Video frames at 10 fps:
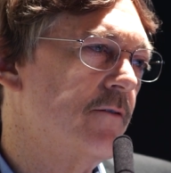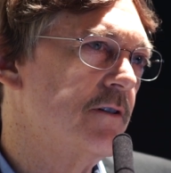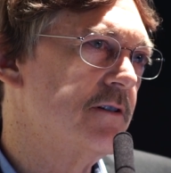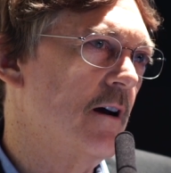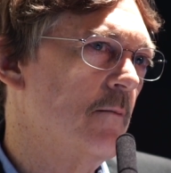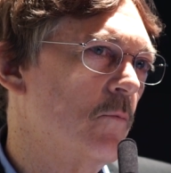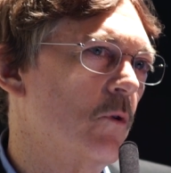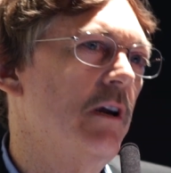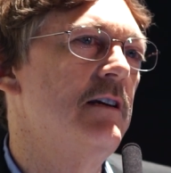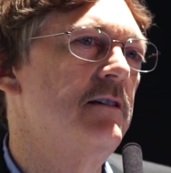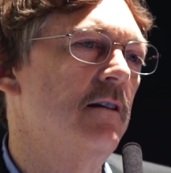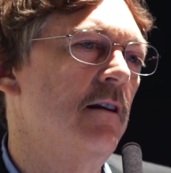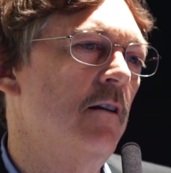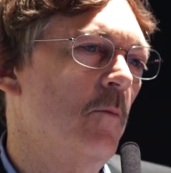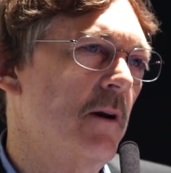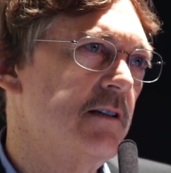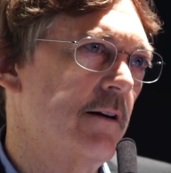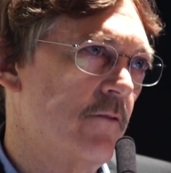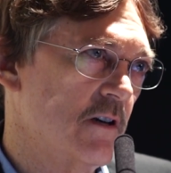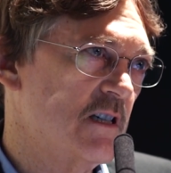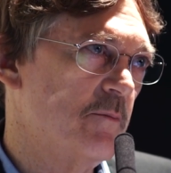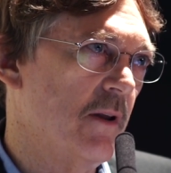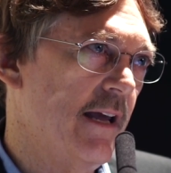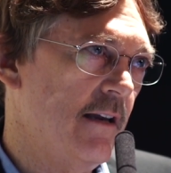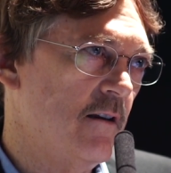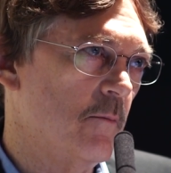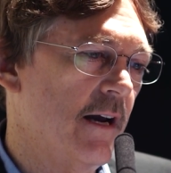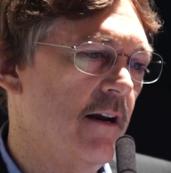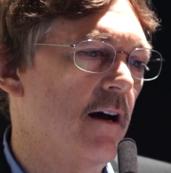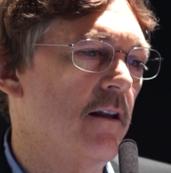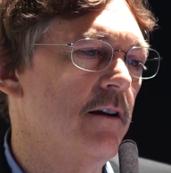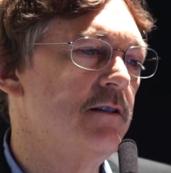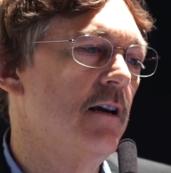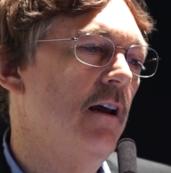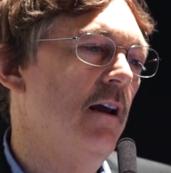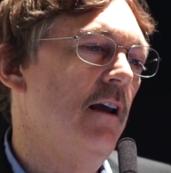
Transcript: for some reason that nobody's ever explained to my knowledge,